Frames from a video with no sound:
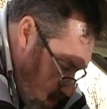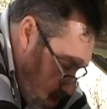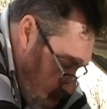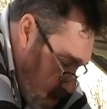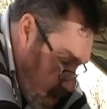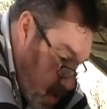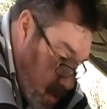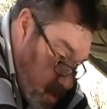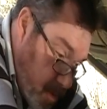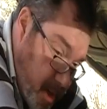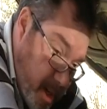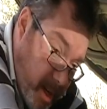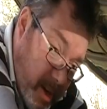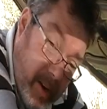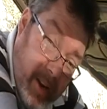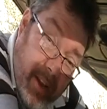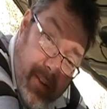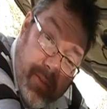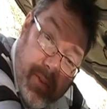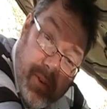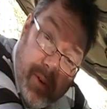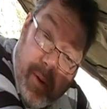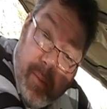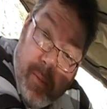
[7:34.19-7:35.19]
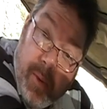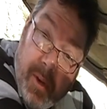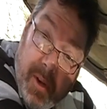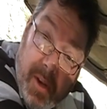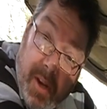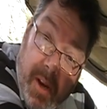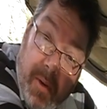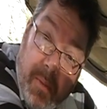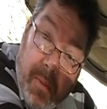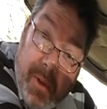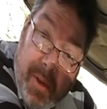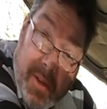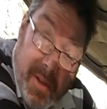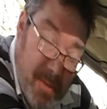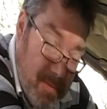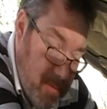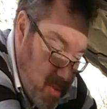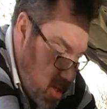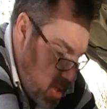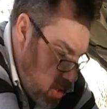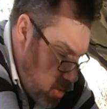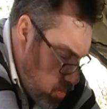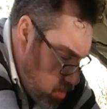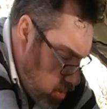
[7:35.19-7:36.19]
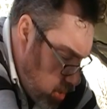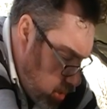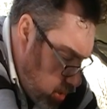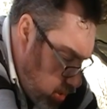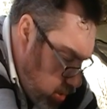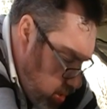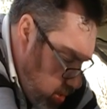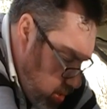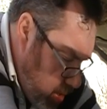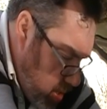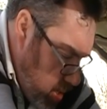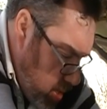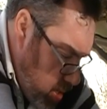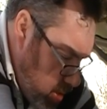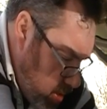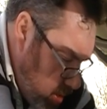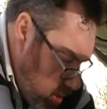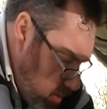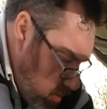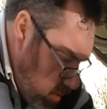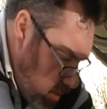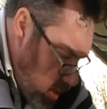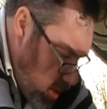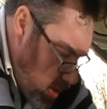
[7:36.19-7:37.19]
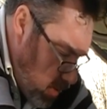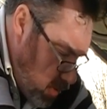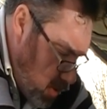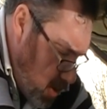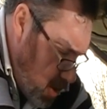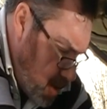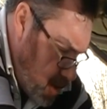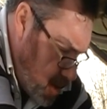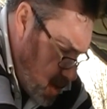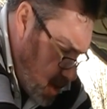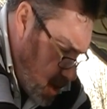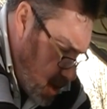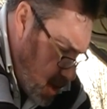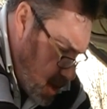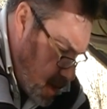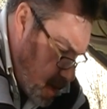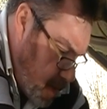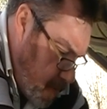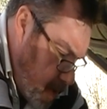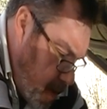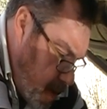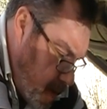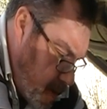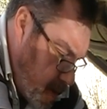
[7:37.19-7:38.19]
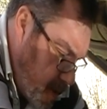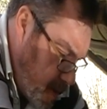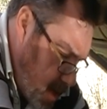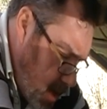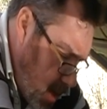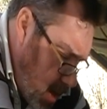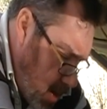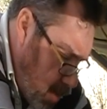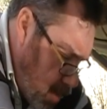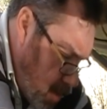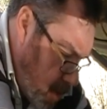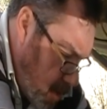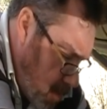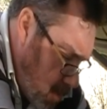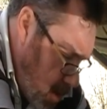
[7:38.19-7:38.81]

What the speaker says: no doubt after I'm all done with this video, I'll think of a half dozen things I meant to say. But